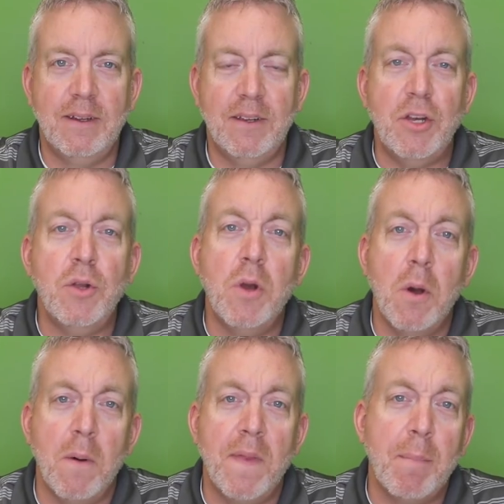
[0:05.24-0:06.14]
Did you
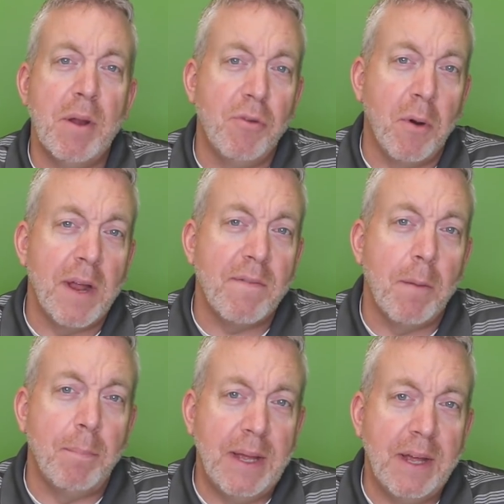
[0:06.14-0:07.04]
know that majority of
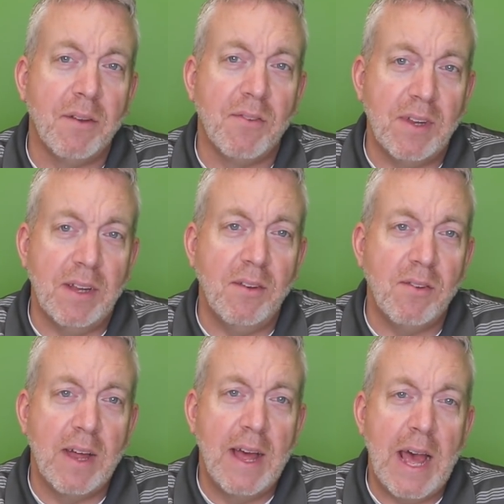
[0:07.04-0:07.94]
our
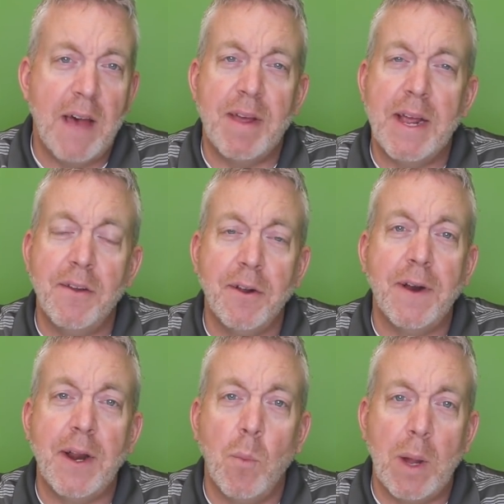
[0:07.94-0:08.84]
PLCs have an
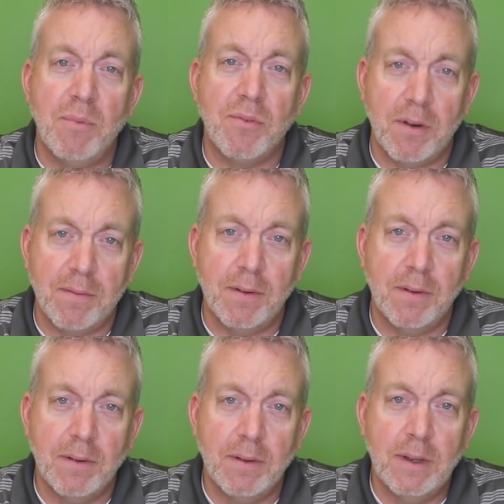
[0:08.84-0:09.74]
integrated web server?
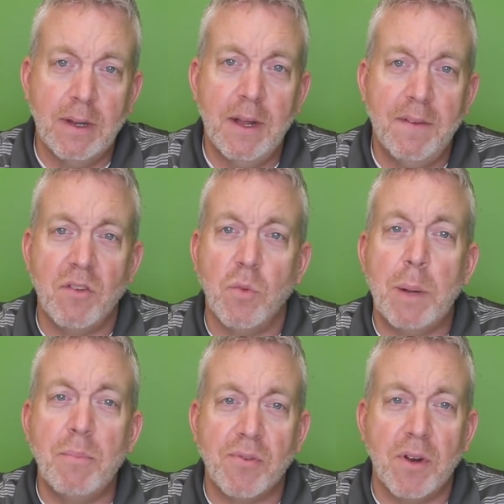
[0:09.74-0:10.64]
This
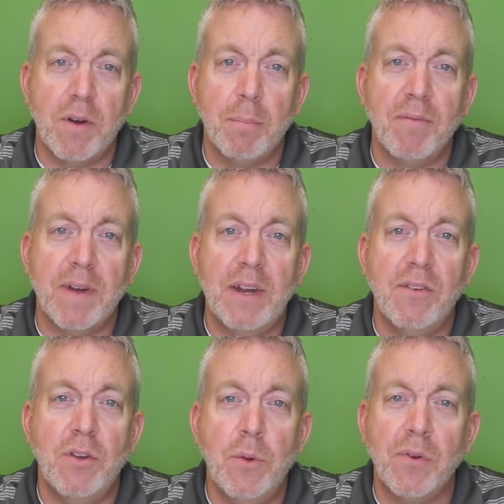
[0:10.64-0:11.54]
web server
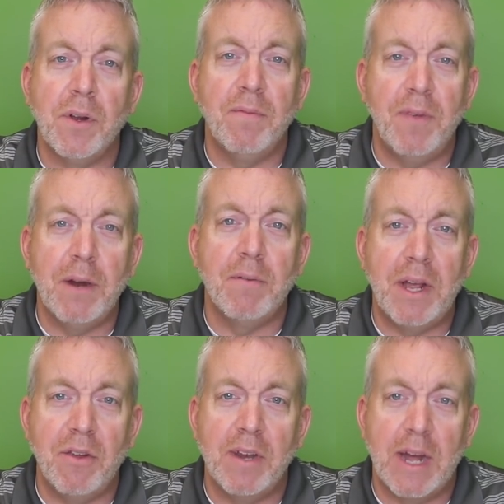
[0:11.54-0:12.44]
provides user
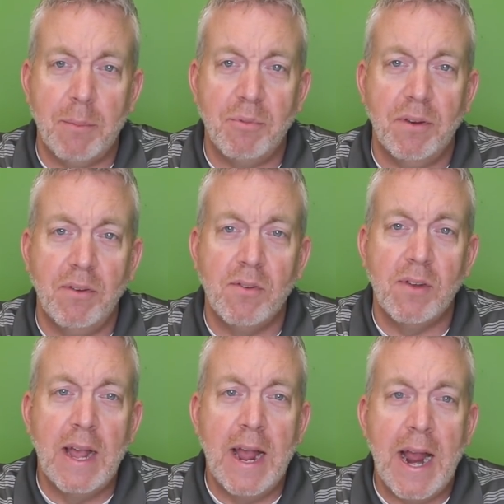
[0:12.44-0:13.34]
configuration options,
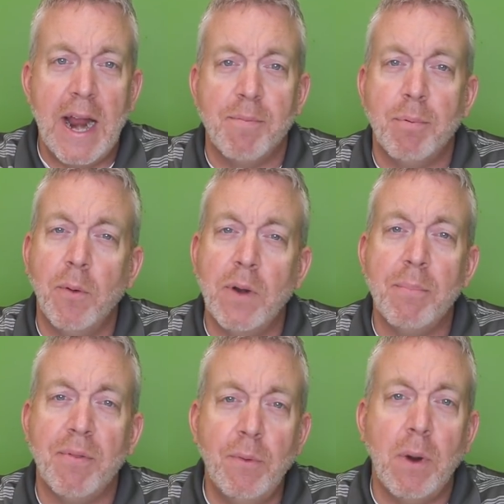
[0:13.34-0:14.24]
and if
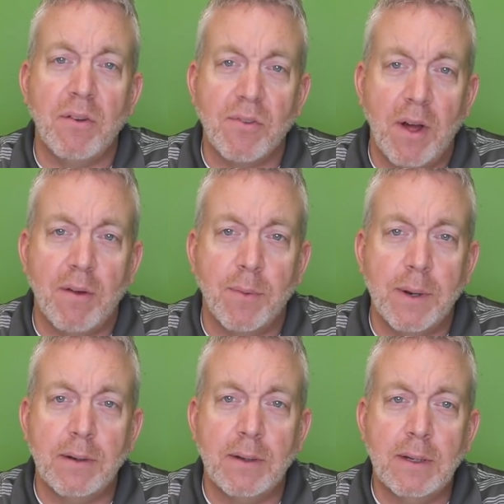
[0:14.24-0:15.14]
programmed through our
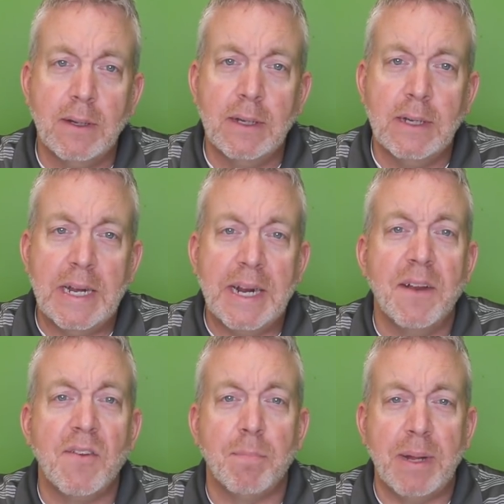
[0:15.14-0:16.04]
software, it can
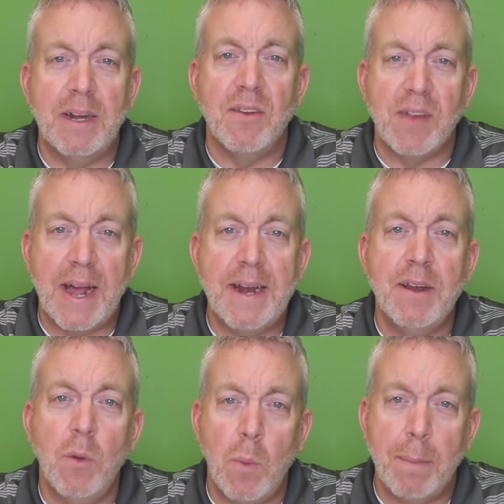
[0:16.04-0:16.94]
display
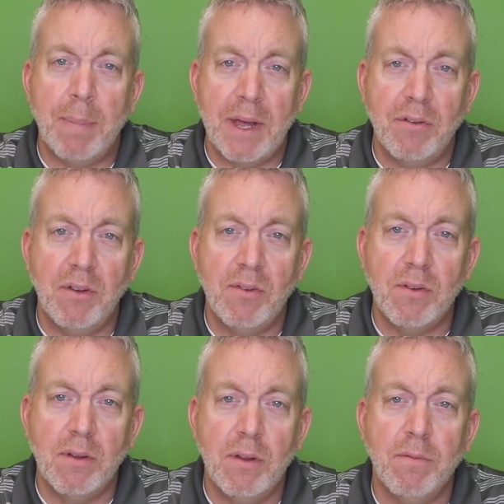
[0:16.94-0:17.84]
designed web pages
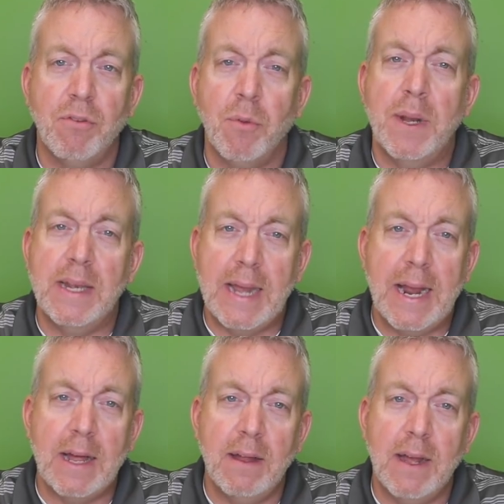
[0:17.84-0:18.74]
for showing
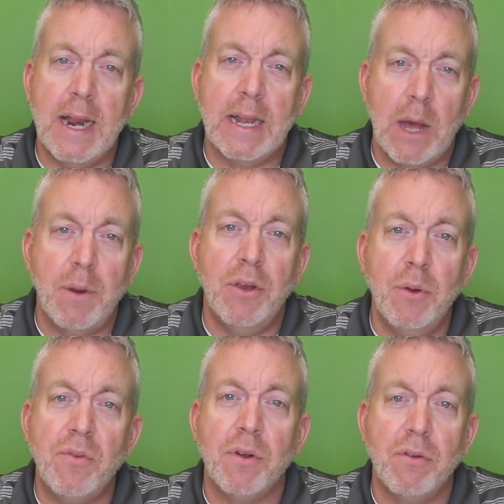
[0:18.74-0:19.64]
data and allowing
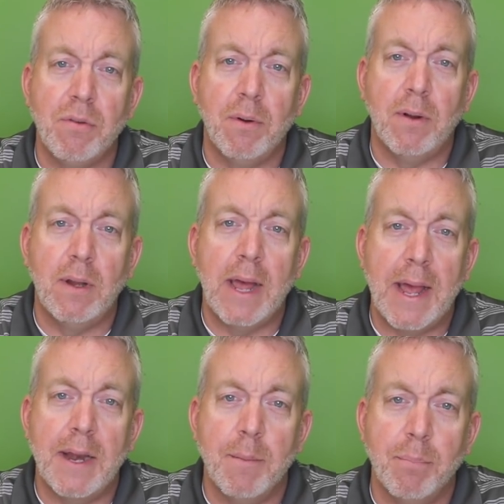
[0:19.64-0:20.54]
user control
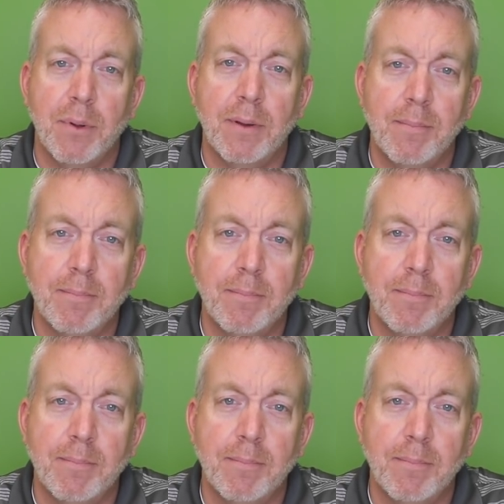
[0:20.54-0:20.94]
and input.